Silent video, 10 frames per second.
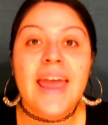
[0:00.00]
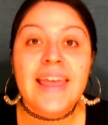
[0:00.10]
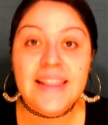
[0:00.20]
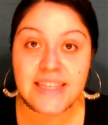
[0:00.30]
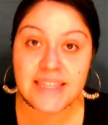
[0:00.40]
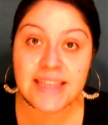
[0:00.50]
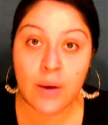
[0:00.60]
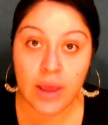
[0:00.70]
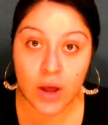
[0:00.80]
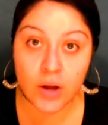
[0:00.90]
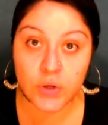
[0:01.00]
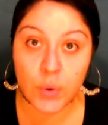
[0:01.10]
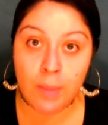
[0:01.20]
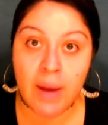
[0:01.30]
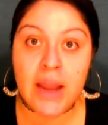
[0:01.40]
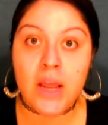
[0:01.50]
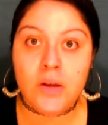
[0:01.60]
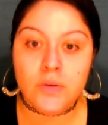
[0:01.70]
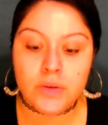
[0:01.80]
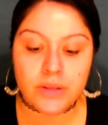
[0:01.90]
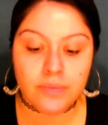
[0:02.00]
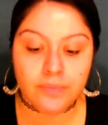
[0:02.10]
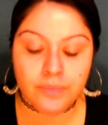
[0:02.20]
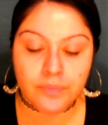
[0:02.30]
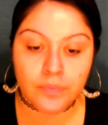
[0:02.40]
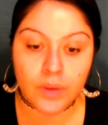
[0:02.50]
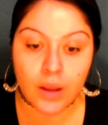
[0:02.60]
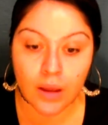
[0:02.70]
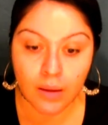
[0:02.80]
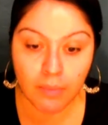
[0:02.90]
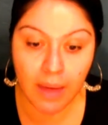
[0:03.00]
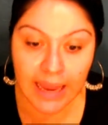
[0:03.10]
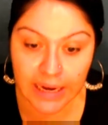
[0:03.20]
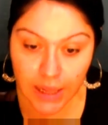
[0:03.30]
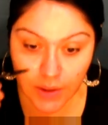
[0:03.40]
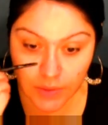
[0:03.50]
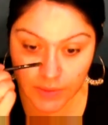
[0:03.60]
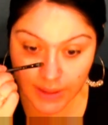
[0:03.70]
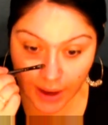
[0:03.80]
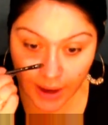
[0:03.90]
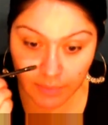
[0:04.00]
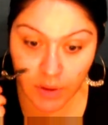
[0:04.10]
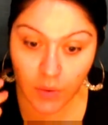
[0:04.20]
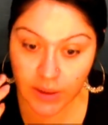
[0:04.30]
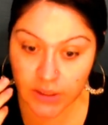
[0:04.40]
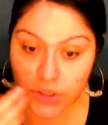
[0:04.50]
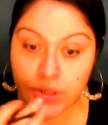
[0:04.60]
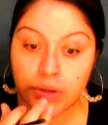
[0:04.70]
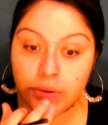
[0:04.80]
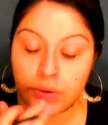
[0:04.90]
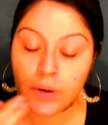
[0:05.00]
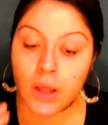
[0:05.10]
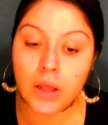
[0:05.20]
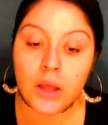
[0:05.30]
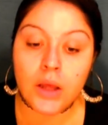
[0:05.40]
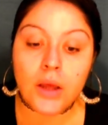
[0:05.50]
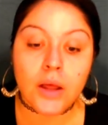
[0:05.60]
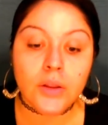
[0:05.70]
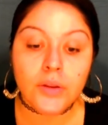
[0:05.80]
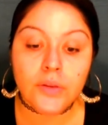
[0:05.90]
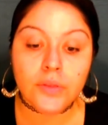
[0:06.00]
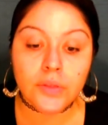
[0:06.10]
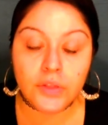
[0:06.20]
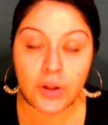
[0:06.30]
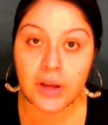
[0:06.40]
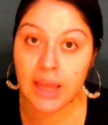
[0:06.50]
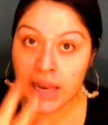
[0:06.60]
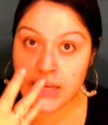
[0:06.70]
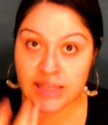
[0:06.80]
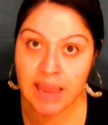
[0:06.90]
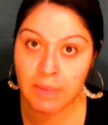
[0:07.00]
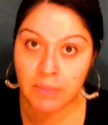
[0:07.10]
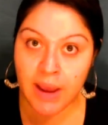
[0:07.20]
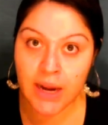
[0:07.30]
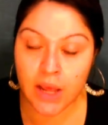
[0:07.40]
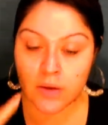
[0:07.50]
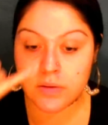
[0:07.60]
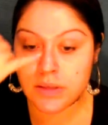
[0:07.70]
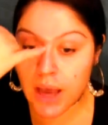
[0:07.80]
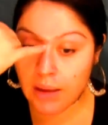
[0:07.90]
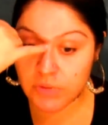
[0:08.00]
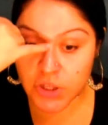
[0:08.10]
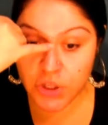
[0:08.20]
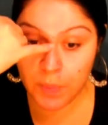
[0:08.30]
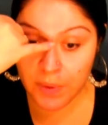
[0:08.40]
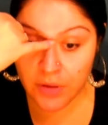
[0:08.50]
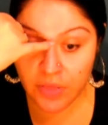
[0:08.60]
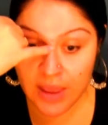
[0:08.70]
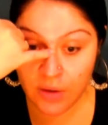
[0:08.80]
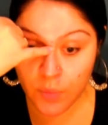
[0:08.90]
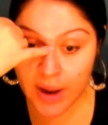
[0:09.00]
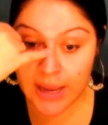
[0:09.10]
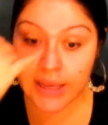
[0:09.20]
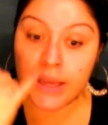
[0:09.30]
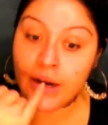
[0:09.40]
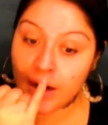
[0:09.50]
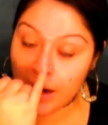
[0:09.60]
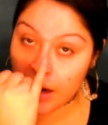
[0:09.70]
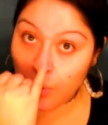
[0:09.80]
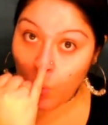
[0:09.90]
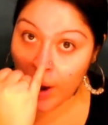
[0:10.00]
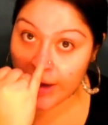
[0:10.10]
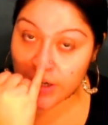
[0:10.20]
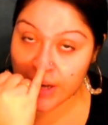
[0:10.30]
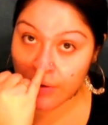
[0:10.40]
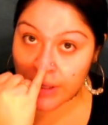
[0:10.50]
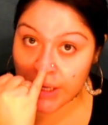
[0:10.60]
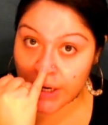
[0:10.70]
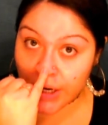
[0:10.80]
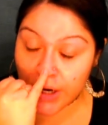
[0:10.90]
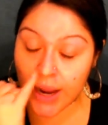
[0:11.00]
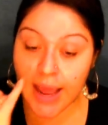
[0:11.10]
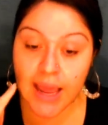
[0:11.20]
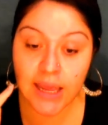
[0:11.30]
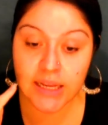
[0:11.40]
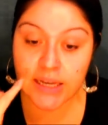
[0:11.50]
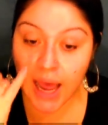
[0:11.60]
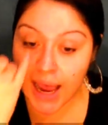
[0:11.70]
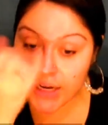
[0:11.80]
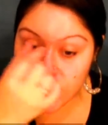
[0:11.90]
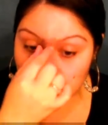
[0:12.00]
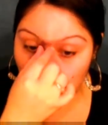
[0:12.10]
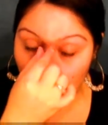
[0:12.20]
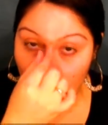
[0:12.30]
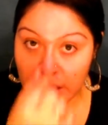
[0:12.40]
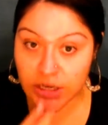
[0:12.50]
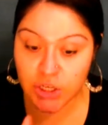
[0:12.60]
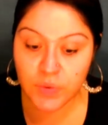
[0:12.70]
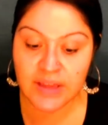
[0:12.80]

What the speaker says: And this is how I contour my nose. My nose, I'm going to look and examine my nose. I'm super thin right here and I'm whiter down here. And I just want to